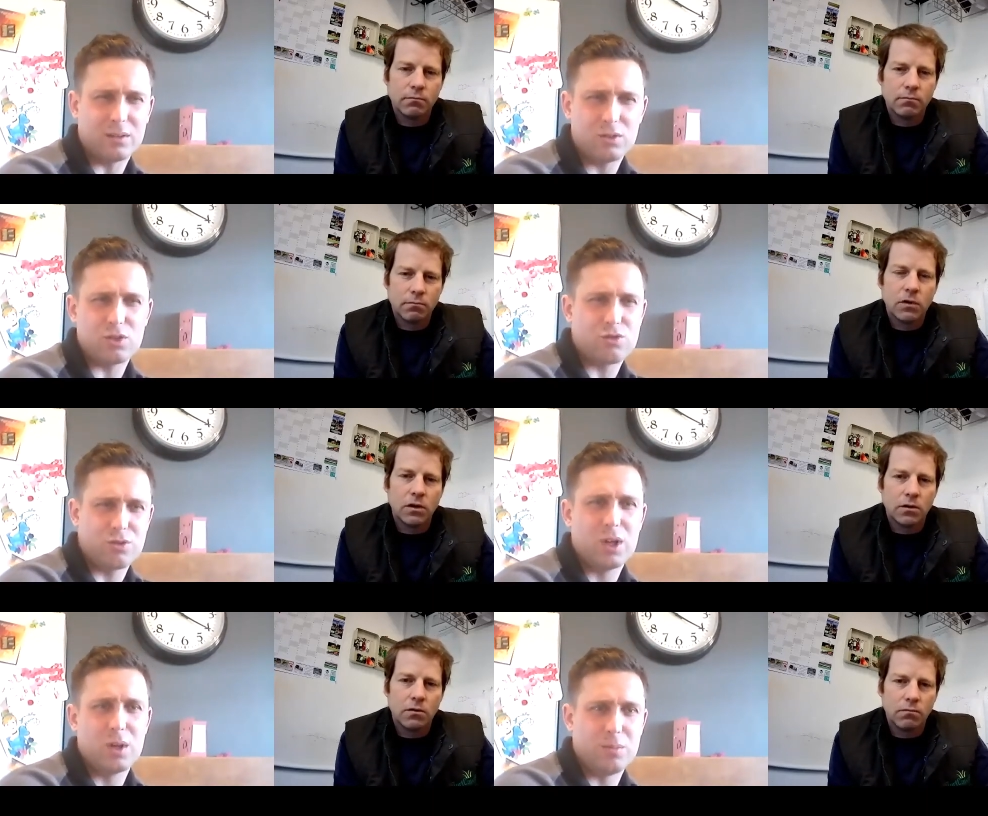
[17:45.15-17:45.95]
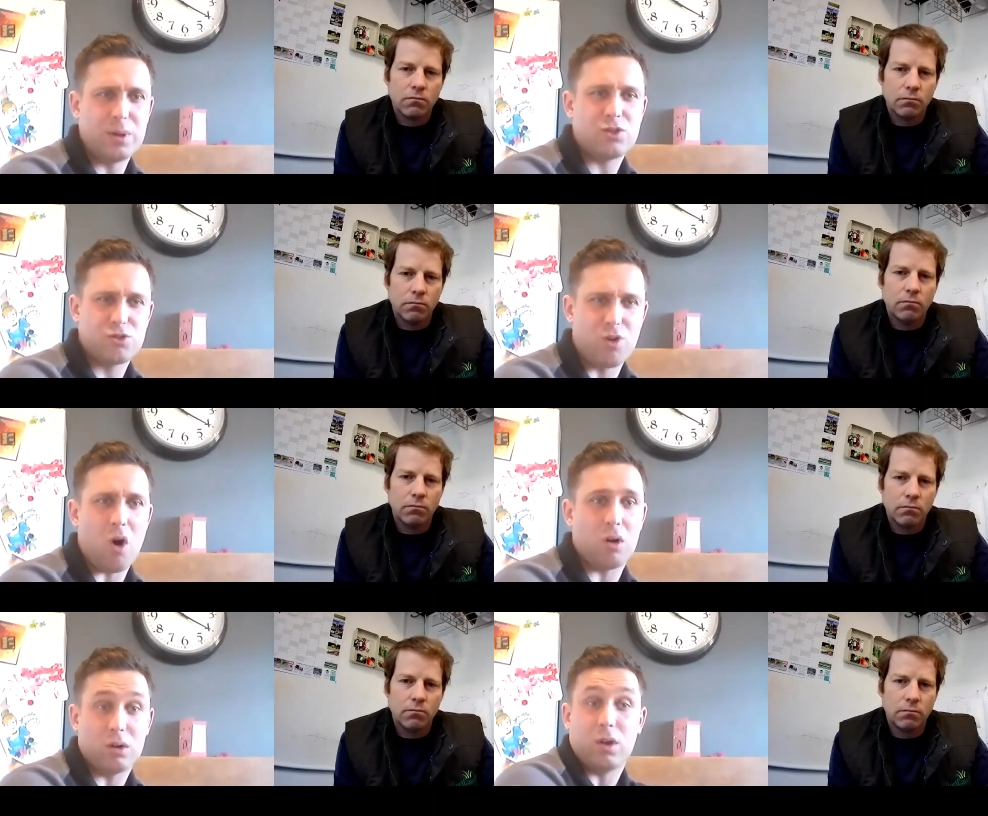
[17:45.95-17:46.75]
Speaker 1: Just be
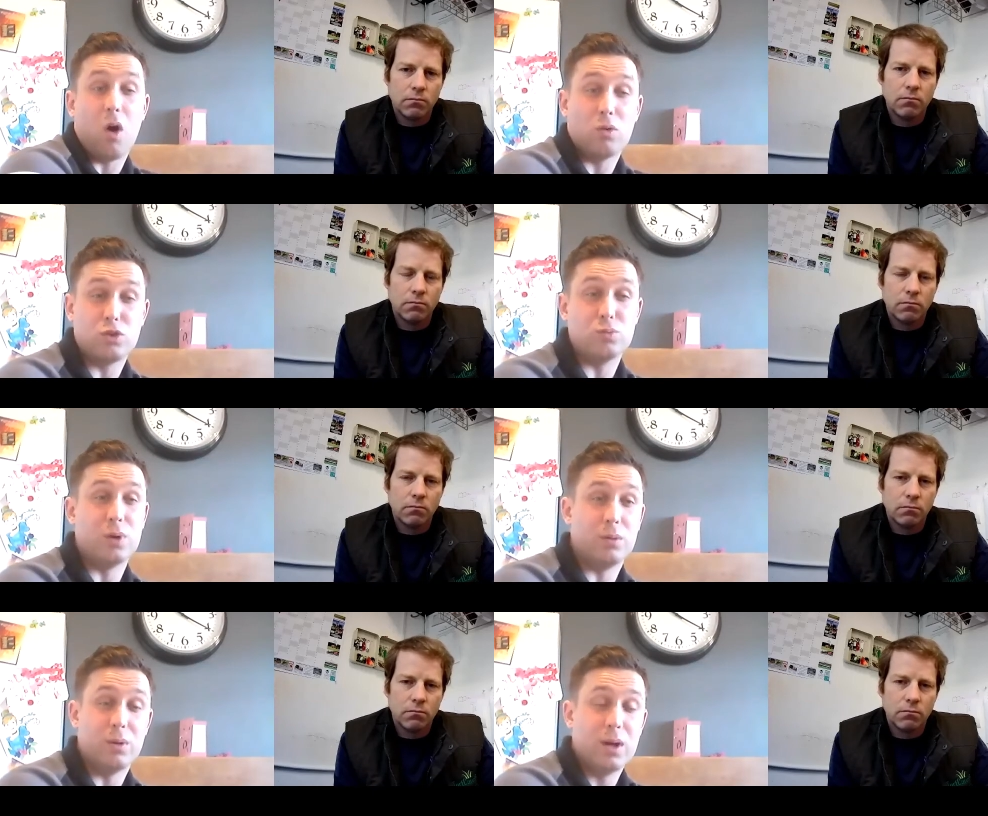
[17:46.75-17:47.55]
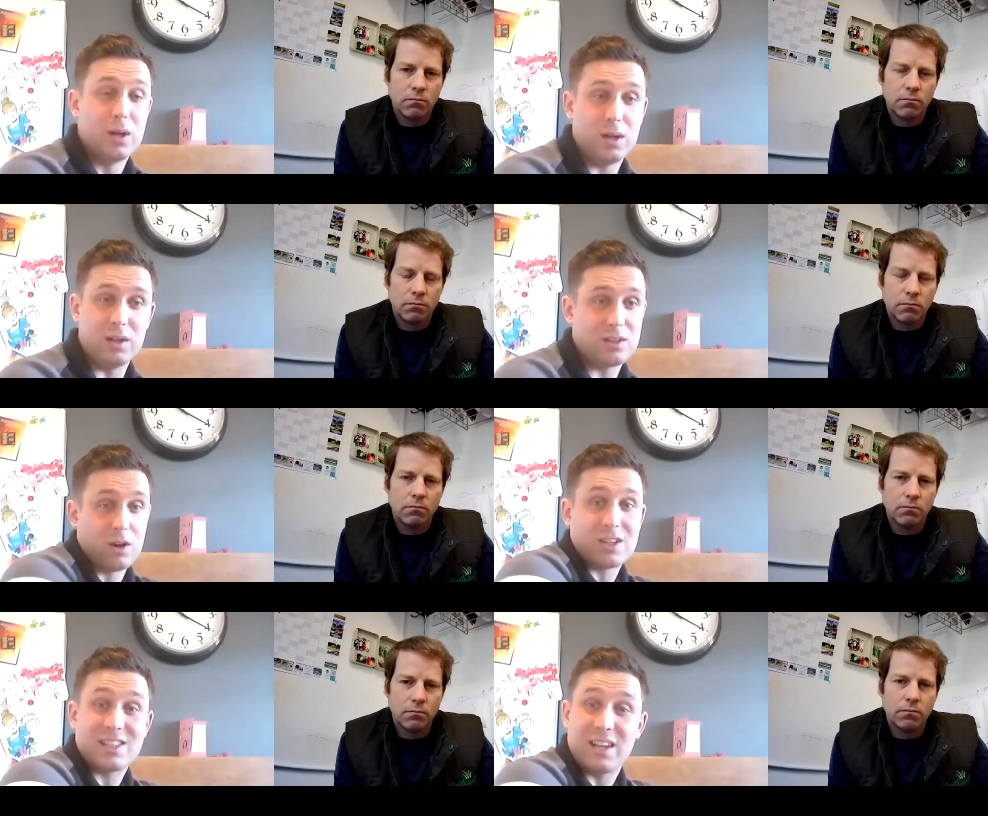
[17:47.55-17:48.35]
strong and hold your will. And as
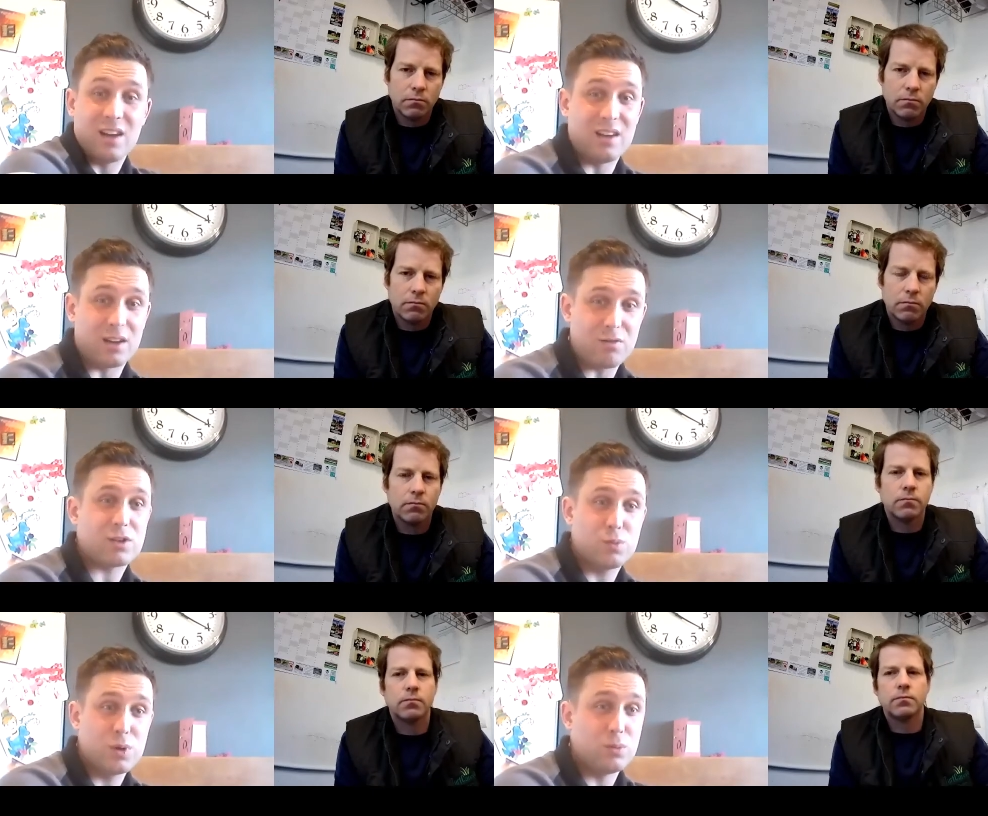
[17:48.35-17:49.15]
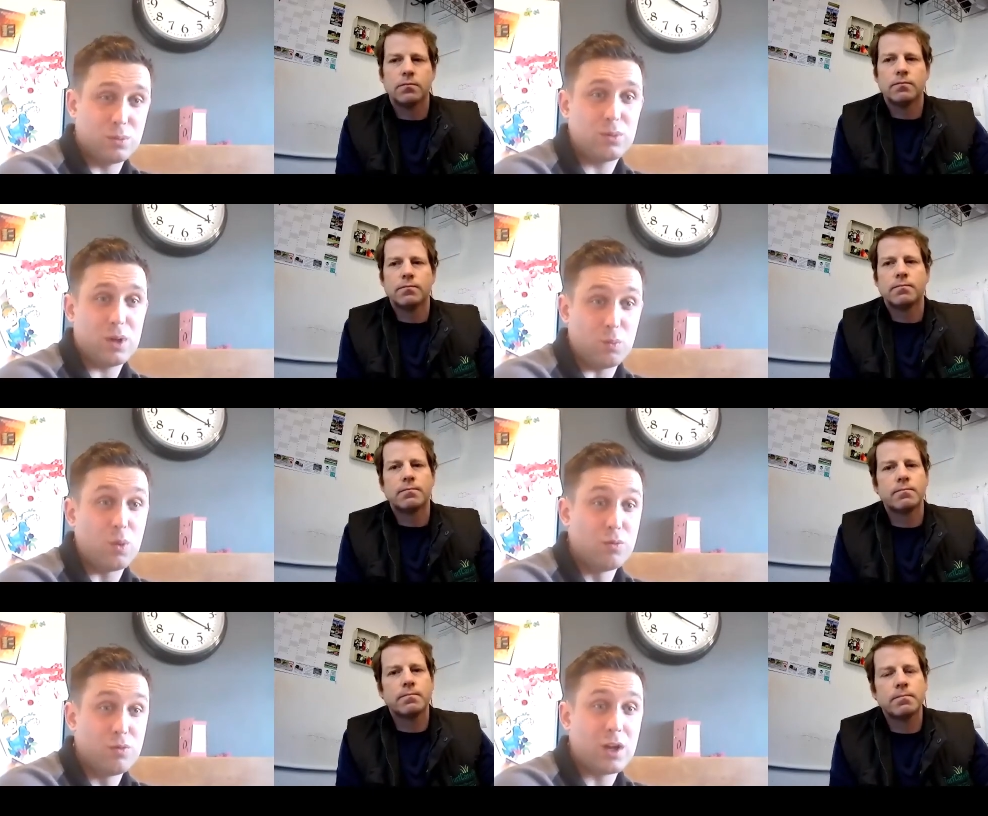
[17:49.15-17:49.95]
like I said earlier, grass will it
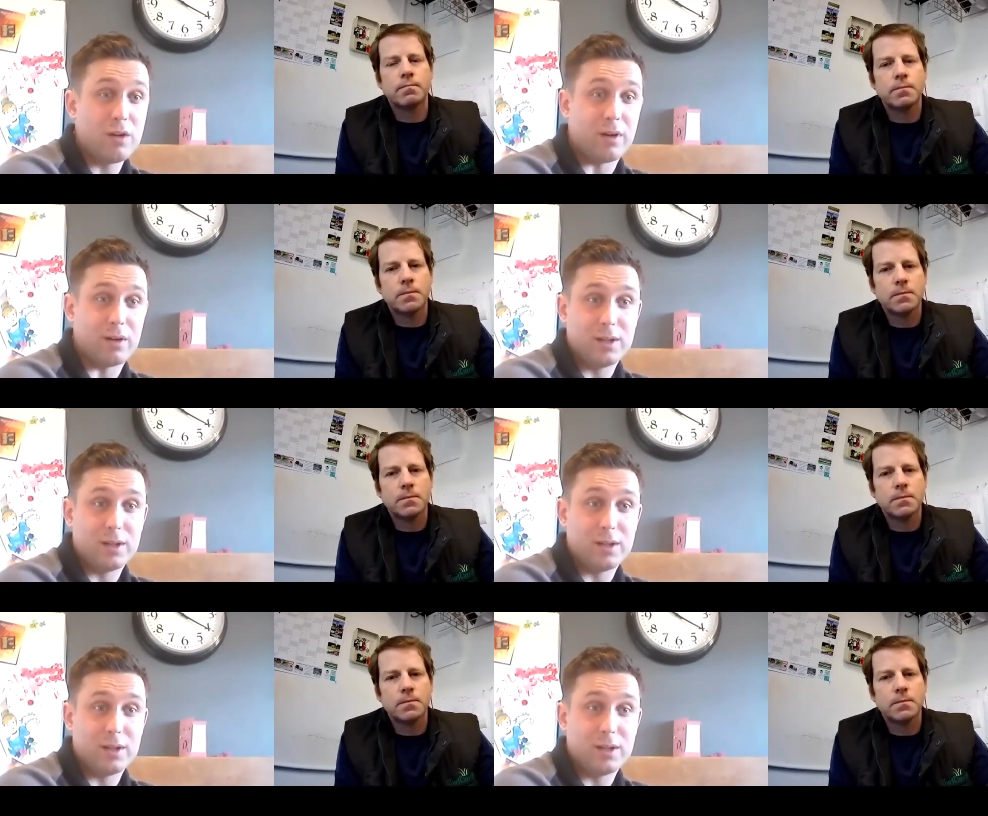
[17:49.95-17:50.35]
will recover.